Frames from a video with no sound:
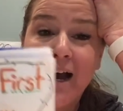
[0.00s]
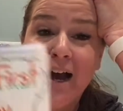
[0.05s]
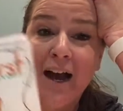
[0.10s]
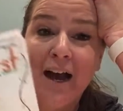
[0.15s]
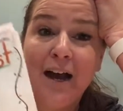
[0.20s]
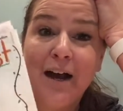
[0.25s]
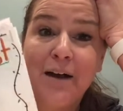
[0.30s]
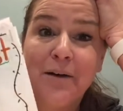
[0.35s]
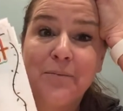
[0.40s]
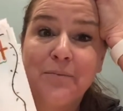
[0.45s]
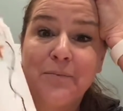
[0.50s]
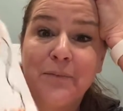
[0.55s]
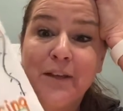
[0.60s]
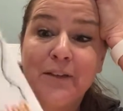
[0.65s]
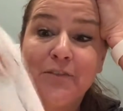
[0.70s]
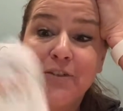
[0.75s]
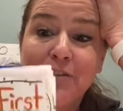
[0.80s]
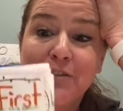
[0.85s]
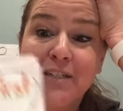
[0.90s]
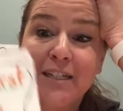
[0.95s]
If
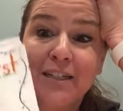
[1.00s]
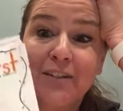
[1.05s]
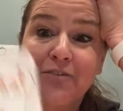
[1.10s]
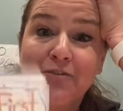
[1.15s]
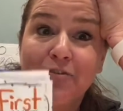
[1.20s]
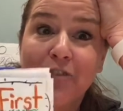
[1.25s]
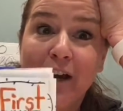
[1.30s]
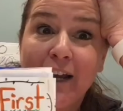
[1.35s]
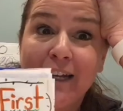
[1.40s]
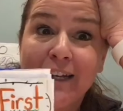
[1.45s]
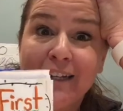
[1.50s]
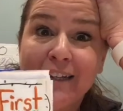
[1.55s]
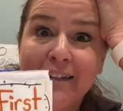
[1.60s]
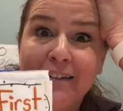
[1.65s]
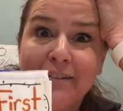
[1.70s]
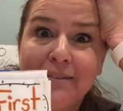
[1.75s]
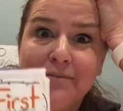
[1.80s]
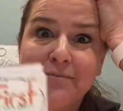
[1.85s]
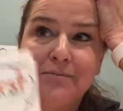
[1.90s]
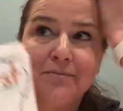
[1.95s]
you didn't write it